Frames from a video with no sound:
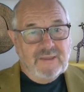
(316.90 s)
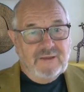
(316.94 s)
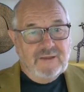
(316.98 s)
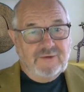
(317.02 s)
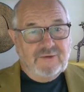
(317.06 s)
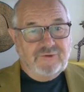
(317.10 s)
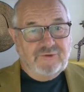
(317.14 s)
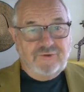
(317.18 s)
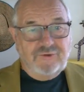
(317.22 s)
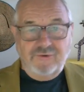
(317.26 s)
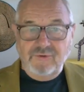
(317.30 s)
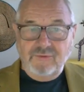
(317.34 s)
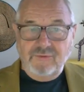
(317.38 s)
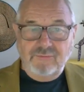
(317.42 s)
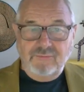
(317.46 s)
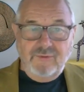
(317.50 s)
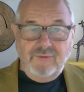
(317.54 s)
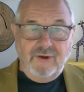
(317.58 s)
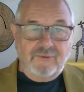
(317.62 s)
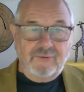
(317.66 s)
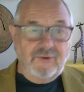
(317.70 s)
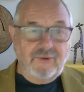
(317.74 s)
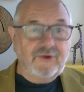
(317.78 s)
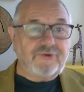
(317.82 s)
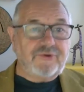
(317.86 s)
to
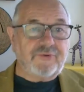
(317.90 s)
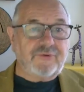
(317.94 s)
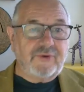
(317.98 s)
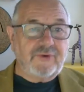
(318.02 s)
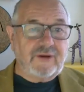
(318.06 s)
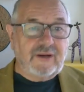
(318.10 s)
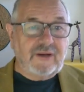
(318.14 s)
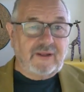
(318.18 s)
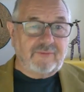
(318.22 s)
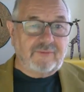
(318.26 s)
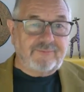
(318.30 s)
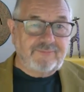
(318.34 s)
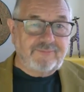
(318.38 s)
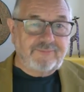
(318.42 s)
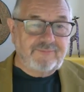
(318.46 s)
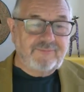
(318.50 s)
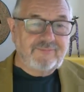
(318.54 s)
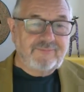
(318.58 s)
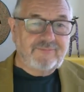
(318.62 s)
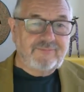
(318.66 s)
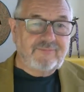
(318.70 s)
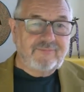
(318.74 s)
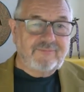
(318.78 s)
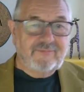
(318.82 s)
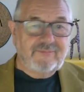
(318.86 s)
my Rotary Club.
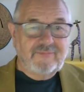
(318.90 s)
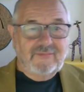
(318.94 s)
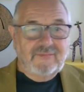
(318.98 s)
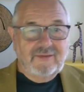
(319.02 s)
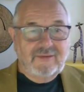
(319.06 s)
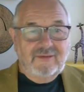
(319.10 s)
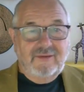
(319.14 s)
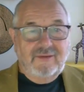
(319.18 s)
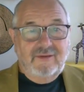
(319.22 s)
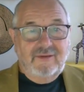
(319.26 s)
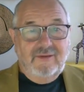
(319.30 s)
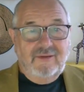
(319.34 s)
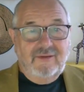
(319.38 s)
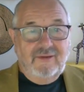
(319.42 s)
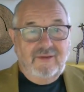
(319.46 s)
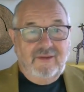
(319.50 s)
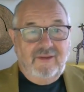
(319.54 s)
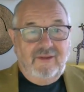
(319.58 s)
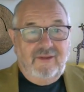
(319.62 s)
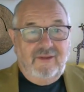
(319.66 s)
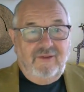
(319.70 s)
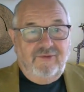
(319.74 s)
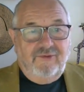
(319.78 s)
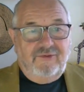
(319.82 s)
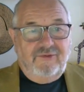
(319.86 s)

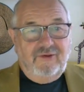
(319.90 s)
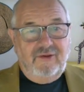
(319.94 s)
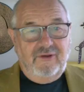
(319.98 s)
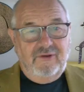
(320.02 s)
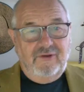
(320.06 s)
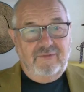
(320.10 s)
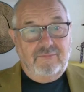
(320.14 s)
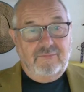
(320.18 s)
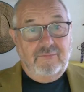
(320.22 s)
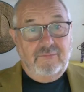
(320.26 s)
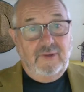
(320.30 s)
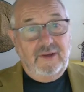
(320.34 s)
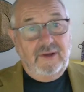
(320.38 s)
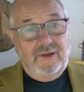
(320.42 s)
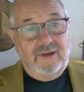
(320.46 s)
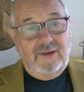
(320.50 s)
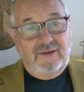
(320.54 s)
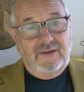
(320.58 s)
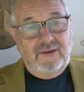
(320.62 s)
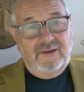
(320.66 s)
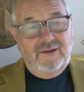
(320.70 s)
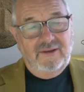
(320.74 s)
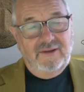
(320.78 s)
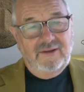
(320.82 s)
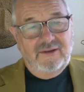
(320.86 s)
So
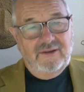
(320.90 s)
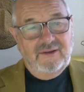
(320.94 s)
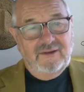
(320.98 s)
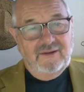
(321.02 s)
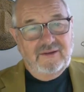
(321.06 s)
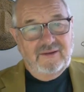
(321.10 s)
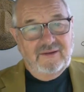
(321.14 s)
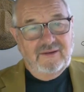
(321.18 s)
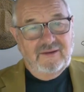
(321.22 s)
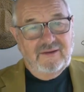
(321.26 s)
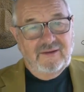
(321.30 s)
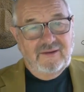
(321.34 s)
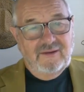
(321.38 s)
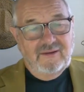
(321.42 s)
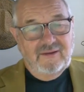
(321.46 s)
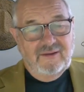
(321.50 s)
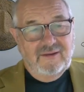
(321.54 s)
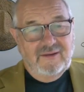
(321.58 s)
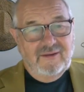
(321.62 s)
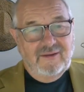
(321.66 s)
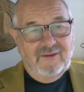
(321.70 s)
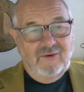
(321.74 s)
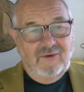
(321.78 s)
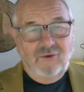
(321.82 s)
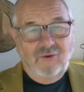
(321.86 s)
my
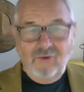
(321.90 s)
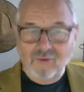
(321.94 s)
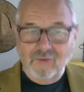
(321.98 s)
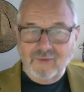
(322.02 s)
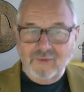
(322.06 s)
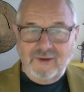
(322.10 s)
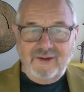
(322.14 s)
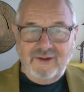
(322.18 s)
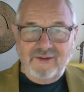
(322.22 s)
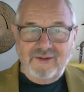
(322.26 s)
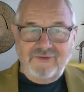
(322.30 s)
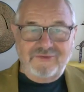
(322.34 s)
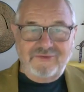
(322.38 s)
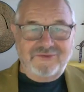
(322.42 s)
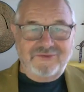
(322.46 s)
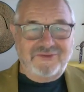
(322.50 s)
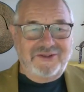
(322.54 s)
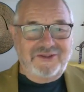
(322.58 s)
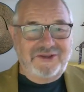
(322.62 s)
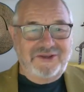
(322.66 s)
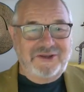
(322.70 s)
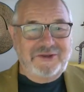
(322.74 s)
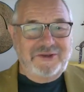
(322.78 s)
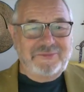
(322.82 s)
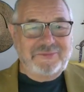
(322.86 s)
always
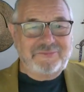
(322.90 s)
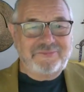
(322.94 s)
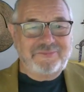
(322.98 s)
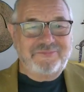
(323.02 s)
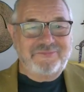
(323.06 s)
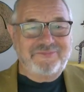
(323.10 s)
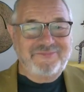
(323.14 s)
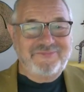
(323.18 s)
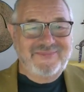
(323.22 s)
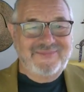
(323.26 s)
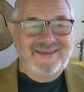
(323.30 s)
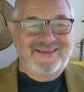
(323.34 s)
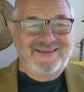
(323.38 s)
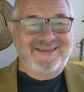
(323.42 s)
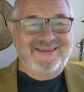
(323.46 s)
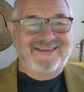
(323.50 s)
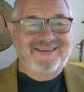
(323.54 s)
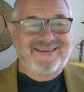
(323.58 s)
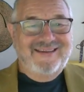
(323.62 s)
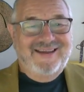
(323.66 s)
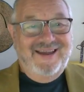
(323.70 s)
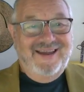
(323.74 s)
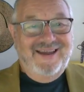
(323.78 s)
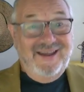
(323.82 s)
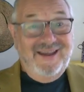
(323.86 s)

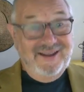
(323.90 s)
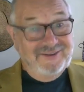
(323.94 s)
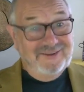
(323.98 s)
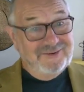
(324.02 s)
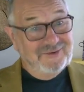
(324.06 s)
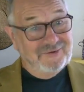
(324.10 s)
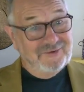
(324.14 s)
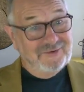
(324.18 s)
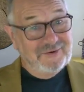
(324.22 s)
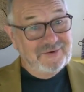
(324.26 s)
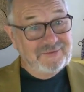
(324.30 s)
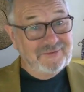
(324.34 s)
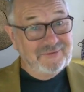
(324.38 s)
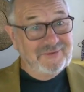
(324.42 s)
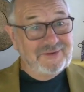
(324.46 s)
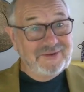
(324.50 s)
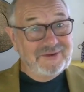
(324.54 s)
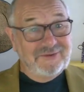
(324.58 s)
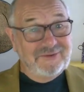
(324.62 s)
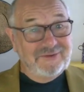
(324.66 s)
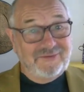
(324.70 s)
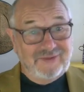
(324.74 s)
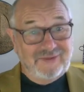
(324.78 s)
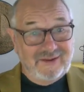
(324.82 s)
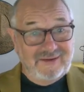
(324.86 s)
answer to everything
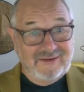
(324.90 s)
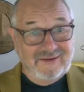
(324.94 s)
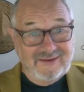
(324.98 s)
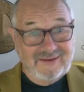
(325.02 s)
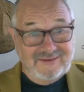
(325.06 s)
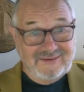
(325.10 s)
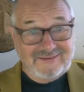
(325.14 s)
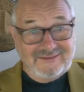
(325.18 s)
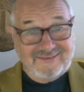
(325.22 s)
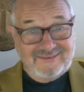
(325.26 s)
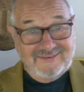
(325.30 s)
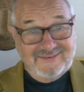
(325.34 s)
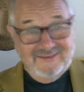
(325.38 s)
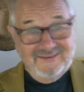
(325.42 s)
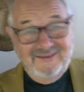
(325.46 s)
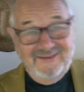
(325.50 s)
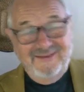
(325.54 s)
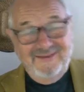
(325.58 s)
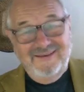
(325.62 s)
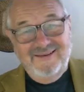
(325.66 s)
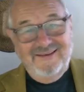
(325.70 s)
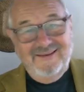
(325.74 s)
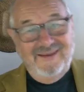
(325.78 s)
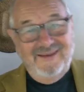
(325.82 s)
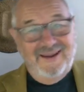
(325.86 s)
is say yes
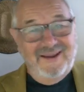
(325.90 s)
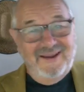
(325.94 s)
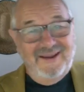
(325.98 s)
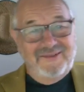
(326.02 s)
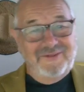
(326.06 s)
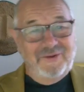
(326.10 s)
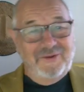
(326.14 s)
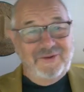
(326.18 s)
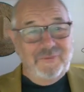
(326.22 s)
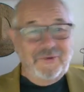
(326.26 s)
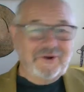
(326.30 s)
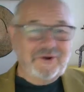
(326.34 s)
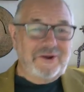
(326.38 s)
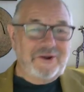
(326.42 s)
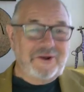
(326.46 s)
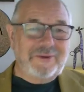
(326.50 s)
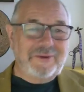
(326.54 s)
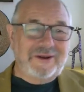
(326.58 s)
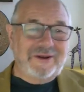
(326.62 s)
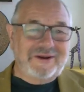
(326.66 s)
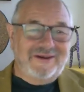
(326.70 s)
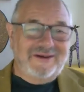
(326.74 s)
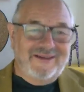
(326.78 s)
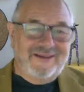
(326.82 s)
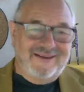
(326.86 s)
and then worry
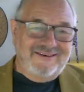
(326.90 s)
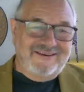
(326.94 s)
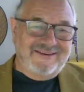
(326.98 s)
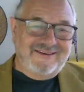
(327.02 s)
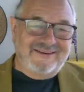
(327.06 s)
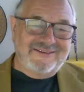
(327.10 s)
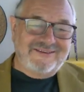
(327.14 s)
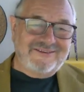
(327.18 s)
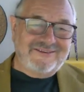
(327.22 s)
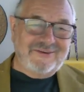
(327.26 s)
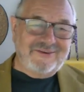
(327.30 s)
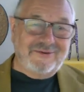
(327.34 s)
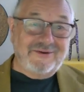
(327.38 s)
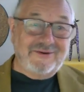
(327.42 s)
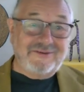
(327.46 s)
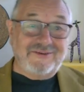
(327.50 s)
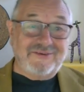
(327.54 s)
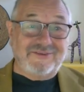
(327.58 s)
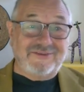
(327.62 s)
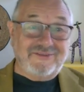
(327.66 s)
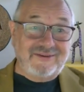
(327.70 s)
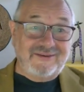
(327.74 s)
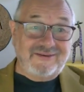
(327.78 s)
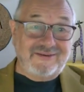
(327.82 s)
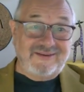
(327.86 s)
about it later. So I
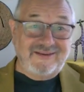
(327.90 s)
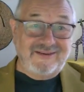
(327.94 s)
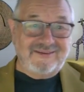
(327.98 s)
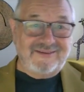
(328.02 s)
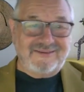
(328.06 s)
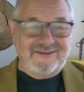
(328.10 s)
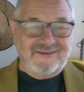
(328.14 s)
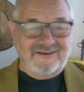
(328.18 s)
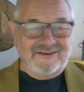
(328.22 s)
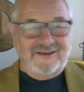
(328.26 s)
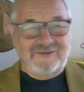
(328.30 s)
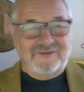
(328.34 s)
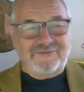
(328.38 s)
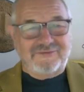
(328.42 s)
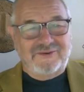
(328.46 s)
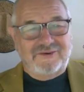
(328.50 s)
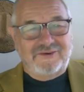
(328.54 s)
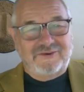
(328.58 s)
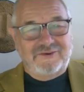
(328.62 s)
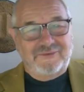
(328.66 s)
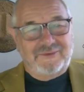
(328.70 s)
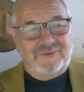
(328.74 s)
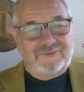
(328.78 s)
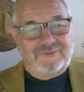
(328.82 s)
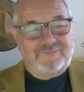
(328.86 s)
just said yes, I'd love to
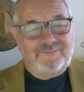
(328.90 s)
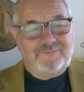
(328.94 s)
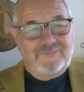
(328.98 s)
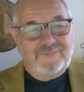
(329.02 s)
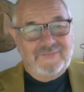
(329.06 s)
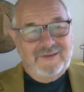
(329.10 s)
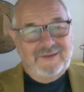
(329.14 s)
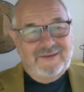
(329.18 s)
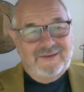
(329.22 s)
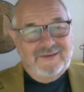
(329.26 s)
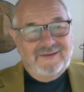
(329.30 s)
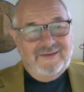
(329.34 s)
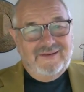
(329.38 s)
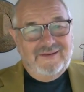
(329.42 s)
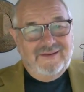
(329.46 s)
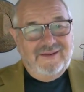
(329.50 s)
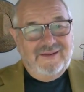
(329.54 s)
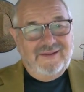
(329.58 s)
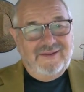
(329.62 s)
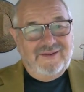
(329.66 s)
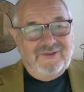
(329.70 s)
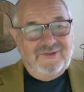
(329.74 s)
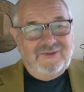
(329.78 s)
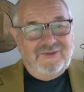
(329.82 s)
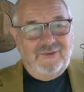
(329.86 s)
do it.
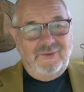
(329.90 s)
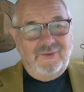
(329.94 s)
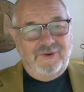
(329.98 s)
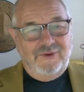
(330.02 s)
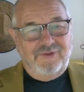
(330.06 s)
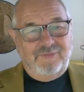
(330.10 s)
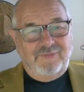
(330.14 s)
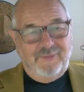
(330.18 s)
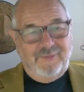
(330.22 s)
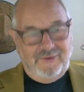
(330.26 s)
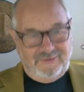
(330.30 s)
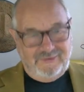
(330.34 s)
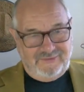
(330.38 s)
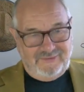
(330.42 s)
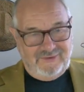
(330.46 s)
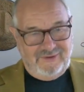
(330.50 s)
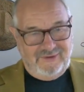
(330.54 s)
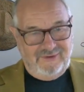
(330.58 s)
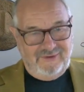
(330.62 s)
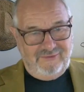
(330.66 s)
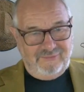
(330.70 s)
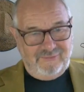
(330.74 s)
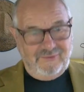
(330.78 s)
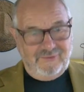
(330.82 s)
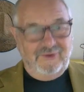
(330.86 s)
So I spoke to
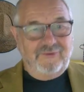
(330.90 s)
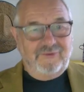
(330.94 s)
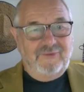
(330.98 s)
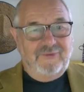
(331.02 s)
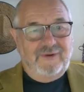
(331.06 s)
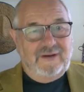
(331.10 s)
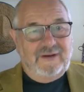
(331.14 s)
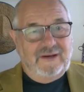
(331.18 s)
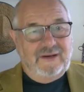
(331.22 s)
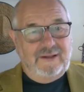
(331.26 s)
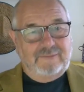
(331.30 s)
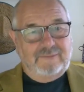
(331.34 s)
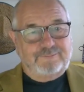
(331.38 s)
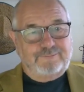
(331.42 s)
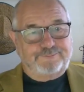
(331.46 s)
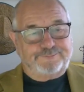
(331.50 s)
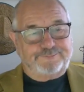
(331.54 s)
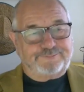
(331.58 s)
his Rotary Club,